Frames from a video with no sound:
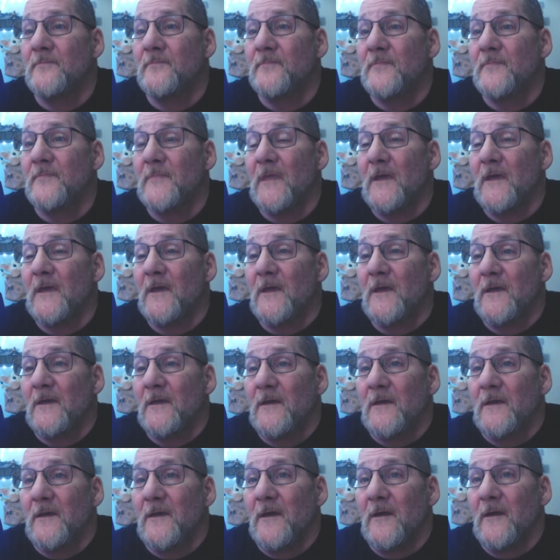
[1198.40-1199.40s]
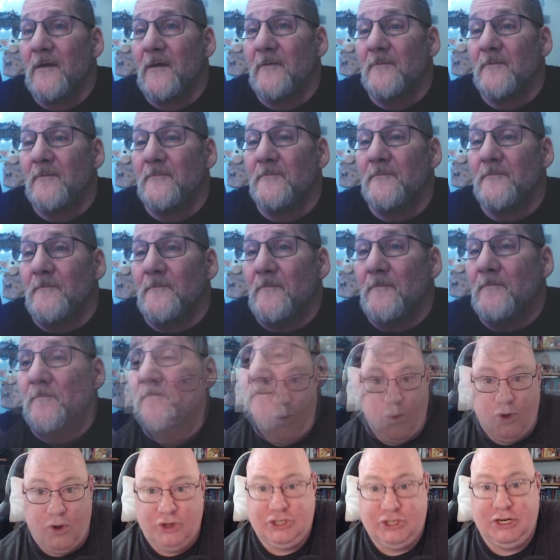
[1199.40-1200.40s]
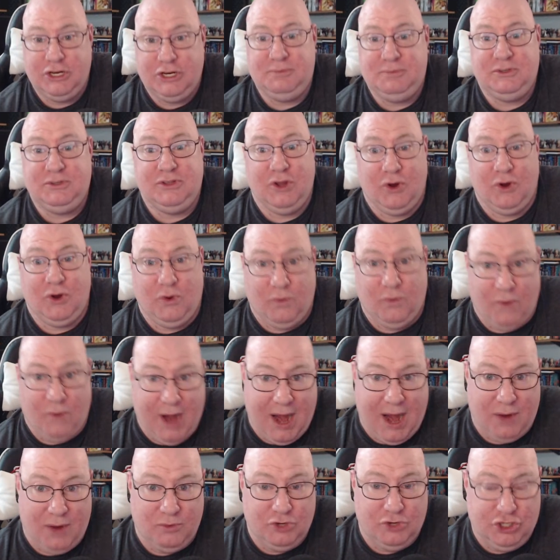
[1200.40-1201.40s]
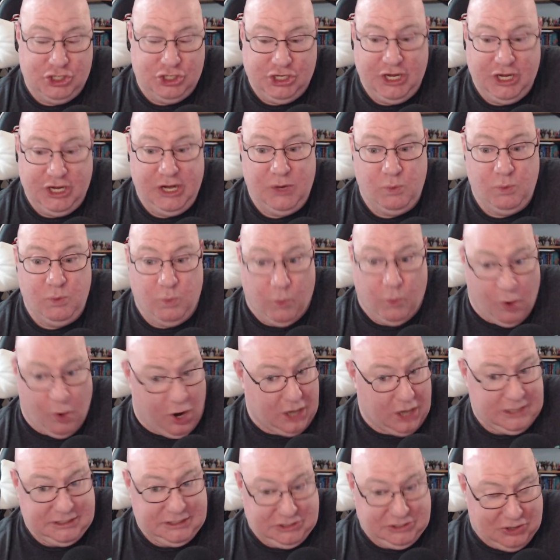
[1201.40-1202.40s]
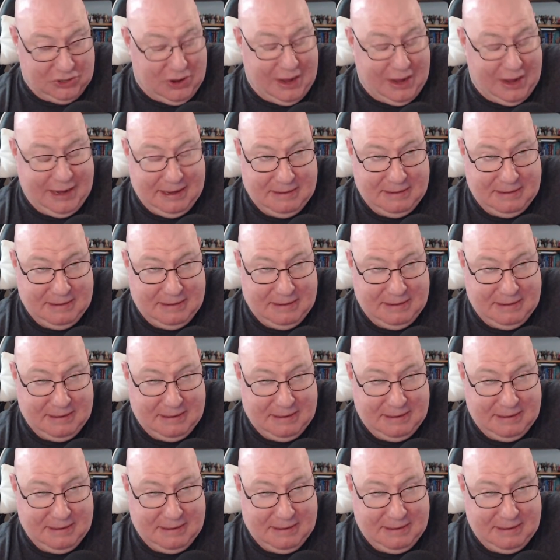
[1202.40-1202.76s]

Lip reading: because he worships the ground she walks on.